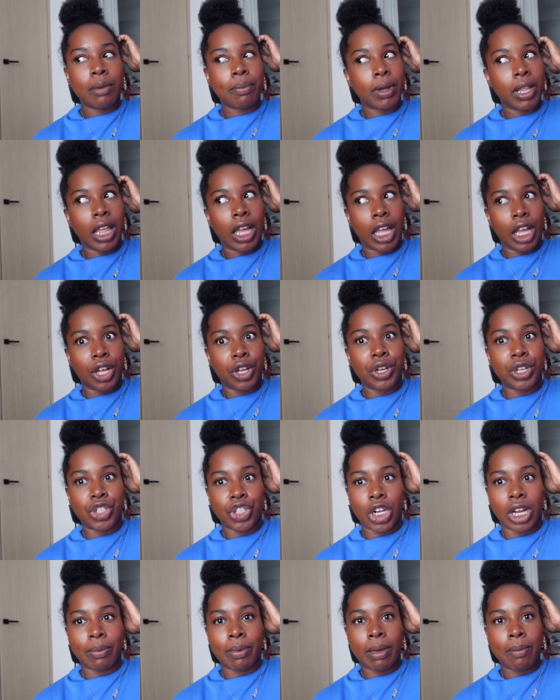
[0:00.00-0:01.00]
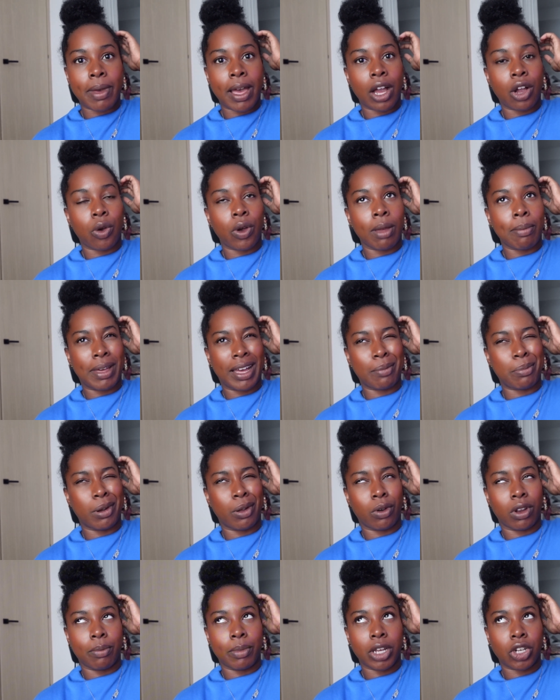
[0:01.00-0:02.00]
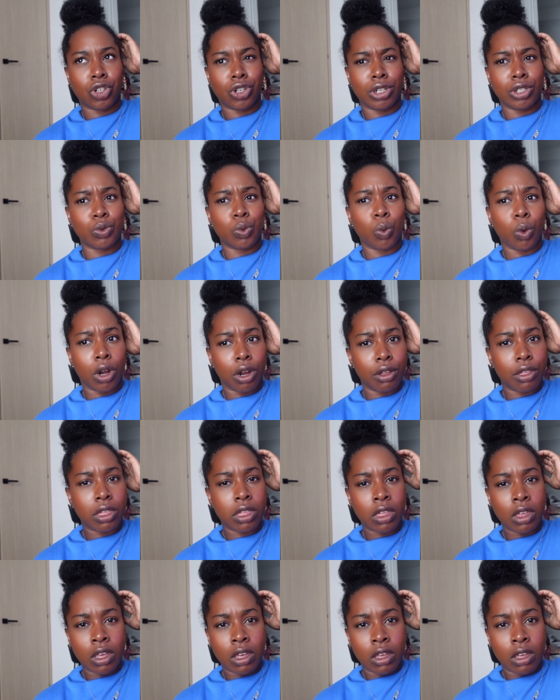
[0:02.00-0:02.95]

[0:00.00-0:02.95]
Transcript: but like I could check my bag going back, but I want to make sure it's worth,